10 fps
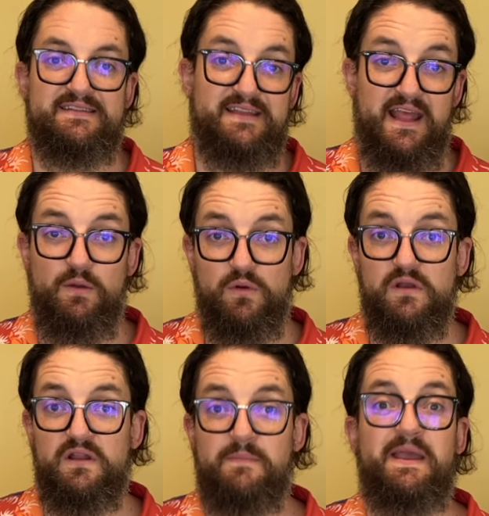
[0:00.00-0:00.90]
Today we're
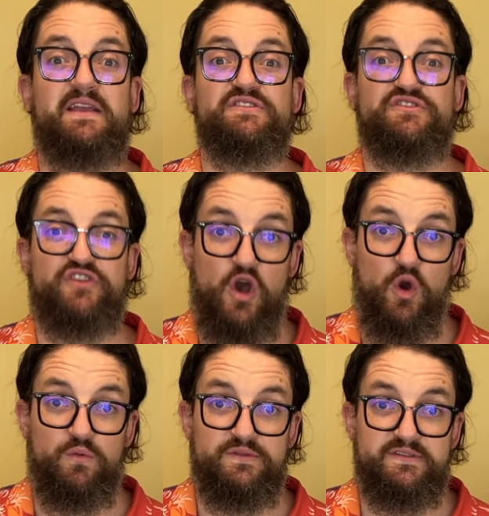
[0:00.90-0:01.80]
going to make
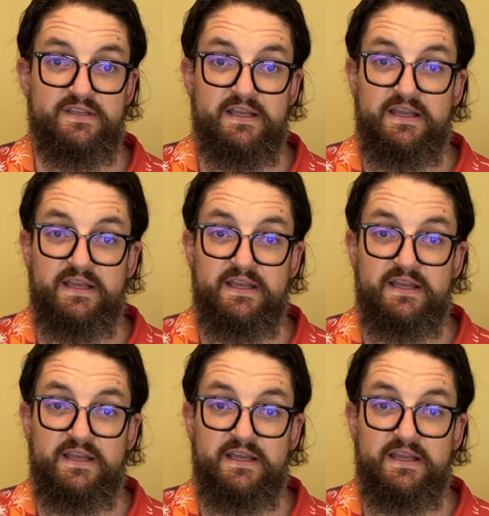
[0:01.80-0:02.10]
scones.